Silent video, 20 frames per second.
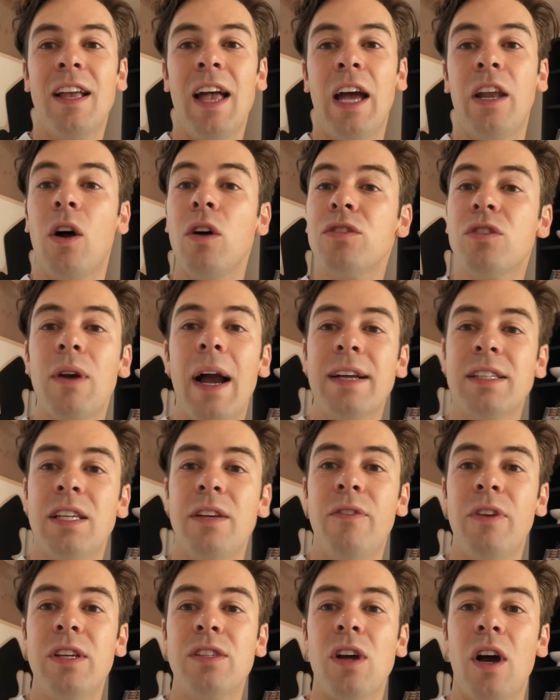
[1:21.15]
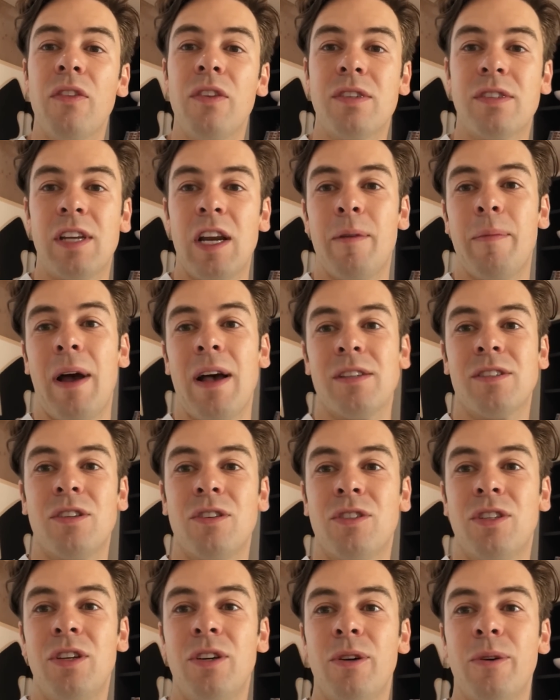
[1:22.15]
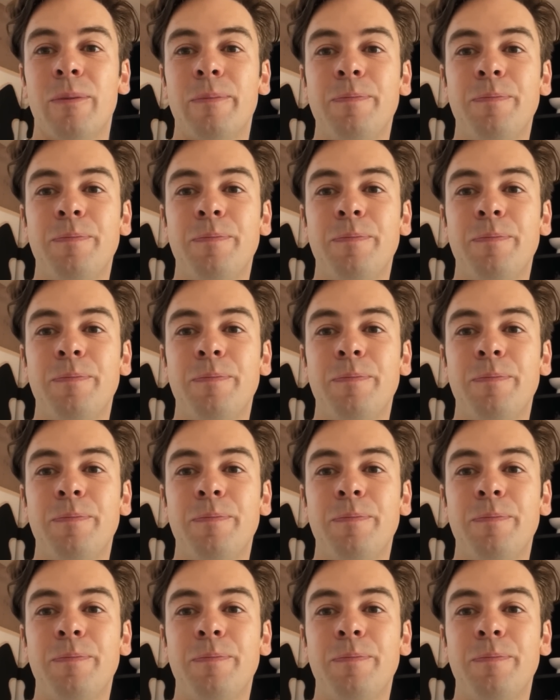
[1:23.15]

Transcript: and also activities on the Stairmaster too.